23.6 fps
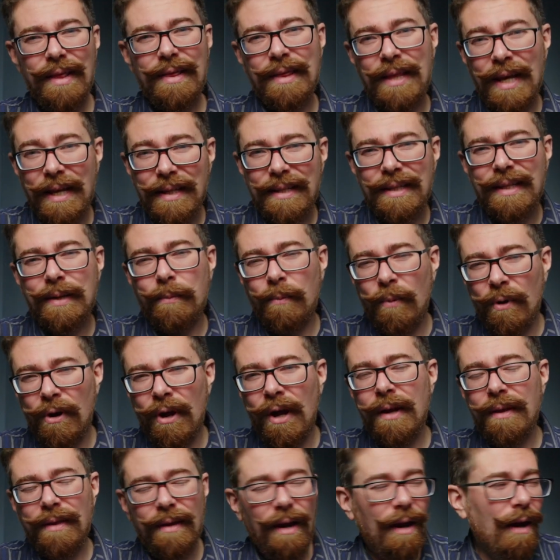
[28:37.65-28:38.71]
that's what
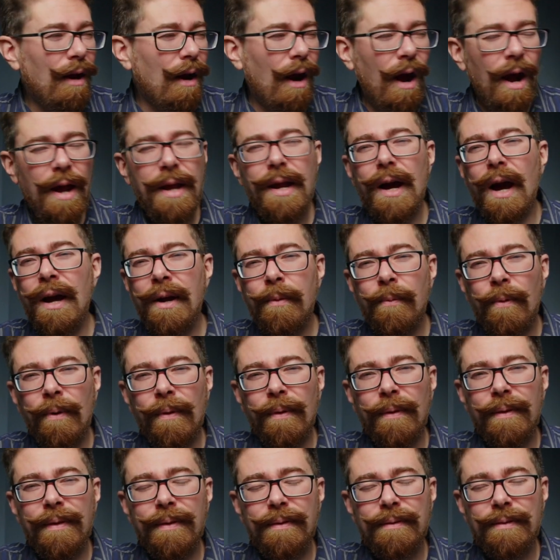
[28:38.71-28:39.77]
I
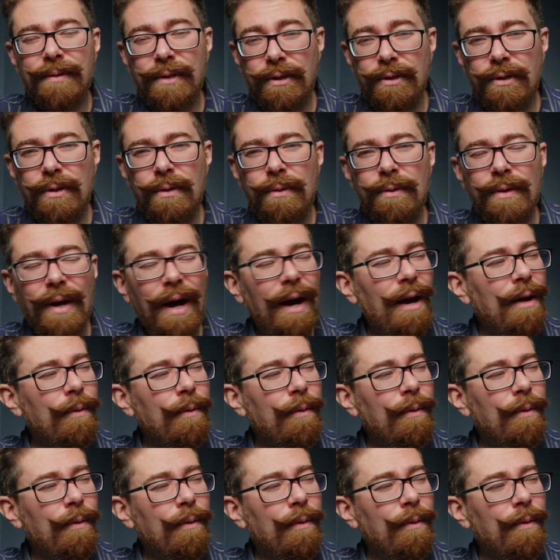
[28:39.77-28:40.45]
want to do that.